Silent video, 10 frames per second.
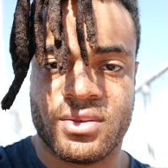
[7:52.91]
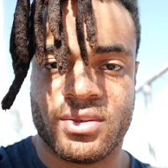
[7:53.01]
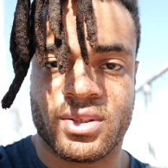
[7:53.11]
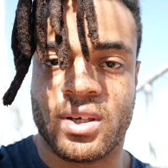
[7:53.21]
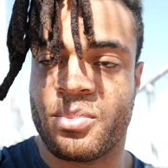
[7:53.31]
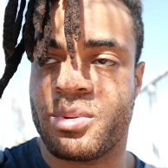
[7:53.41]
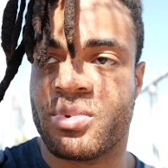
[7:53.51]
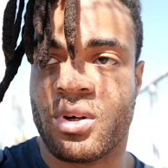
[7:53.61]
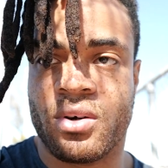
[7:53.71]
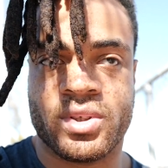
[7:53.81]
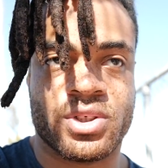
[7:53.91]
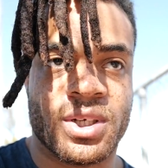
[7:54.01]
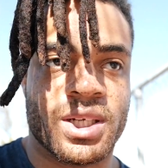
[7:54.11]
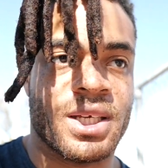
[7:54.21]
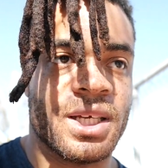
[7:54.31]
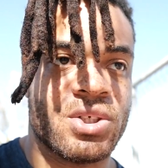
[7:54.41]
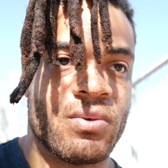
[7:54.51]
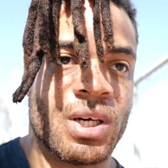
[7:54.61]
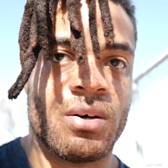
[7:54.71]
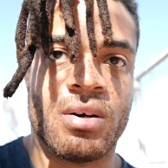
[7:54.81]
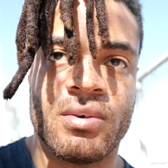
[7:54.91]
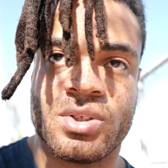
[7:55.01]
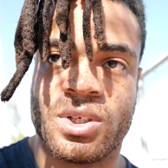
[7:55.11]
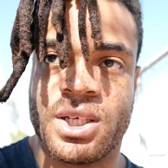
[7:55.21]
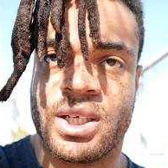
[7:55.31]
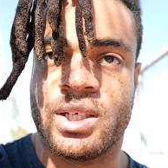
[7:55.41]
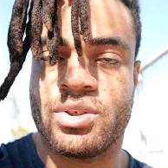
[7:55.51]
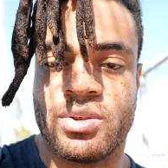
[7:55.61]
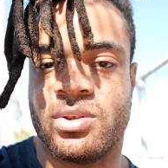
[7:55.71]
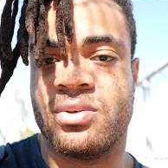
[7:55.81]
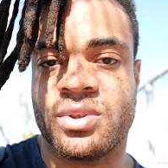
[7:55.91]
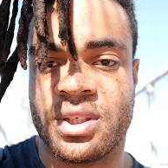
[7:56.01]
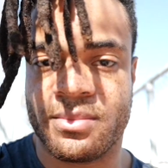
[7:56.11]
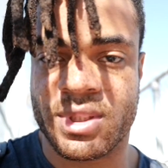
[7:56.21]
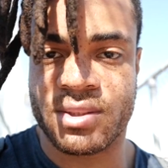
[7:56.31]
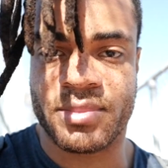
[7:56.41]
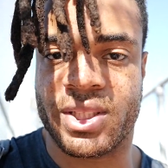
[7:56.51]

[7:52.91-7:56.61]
Some people always trying to get you out, always trying to get you to do something,